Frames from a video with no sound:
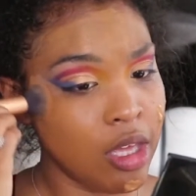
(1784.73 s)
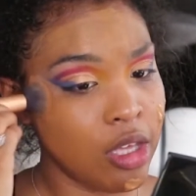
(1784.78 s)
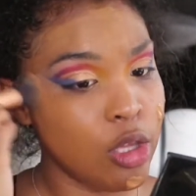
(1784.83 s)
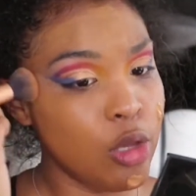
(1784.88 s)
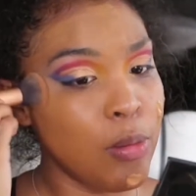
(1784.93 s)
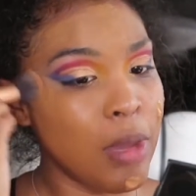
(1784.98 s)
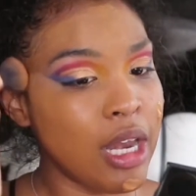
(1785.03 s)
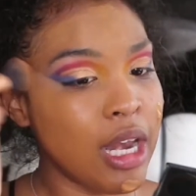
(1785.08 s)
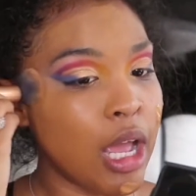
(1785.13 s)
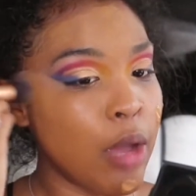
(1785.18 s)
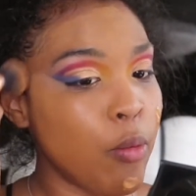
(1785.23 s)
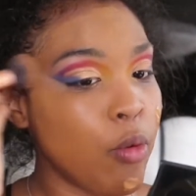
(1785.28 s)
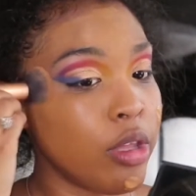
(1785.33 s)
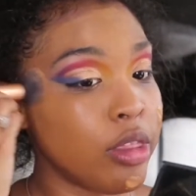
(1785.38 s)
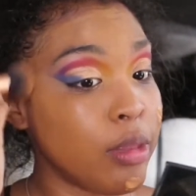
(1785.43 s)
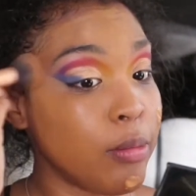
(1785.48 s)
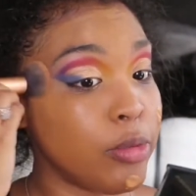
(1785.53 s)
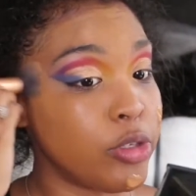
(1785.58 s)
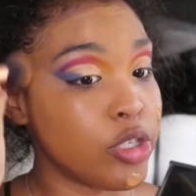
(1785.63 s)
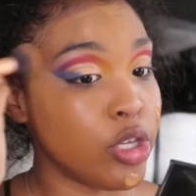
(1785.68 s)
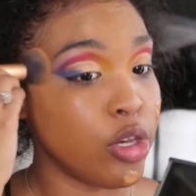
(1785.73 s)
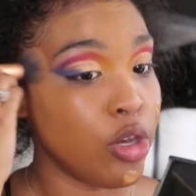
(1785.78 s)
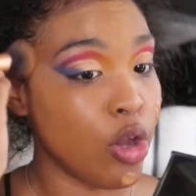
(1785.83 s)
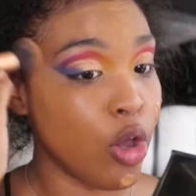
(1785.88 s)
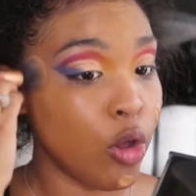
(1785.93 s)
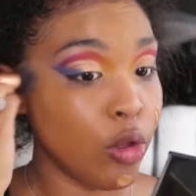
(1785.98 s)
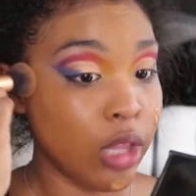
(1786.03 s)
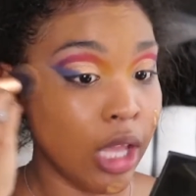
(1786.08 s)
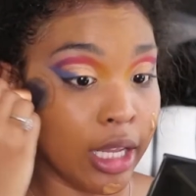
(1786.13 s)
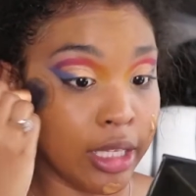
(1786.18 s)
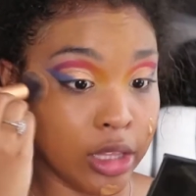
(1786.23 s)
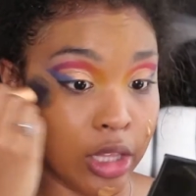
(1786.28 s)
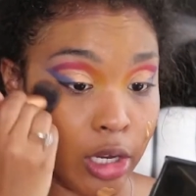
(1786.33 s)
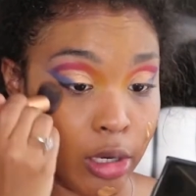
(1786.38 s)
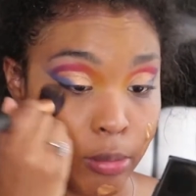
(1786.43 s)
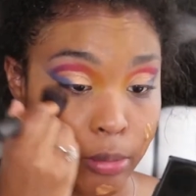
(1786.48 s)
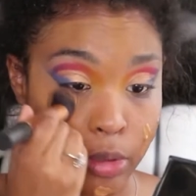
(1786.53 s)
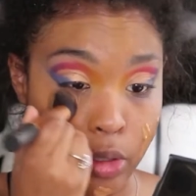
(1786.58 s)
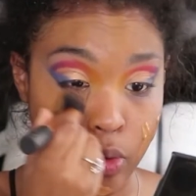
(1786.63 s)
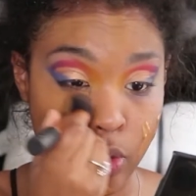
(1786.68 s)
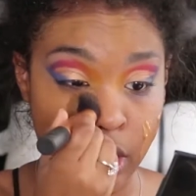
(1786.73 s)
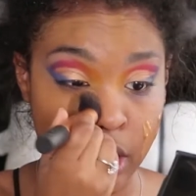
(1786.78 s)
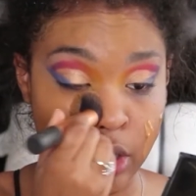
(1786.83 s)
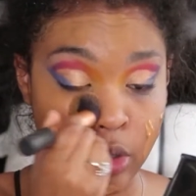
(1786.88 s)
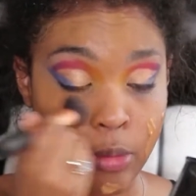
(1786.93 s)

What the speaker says: You may not want them to know, like, they're muted.